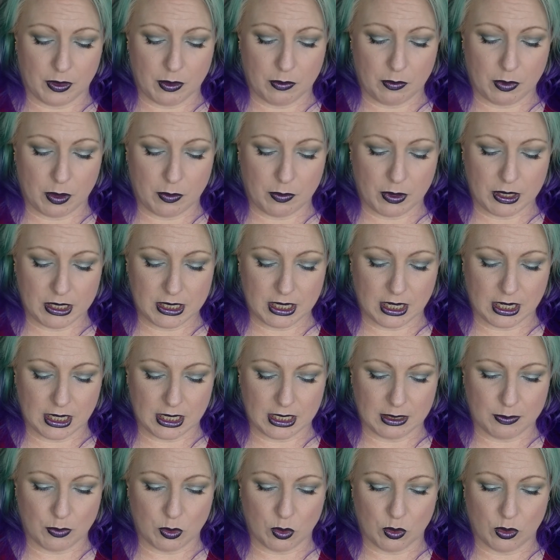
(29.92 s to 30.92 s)
But basically,
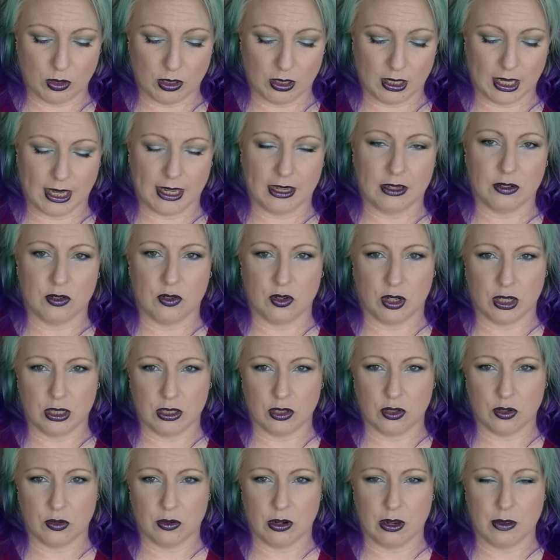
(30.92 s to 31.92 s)
it's more like
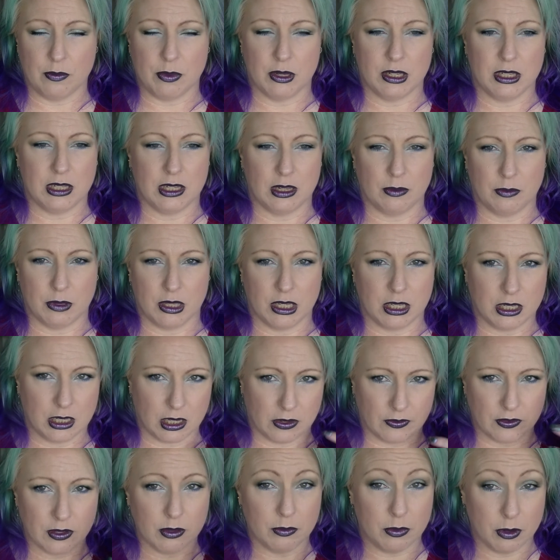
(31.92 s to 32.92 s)
drugstore, but some of the
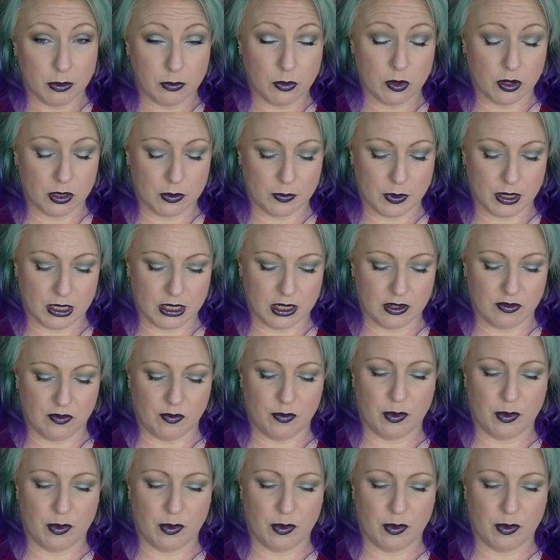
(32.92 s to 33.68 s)
stuff's a bit more expensive.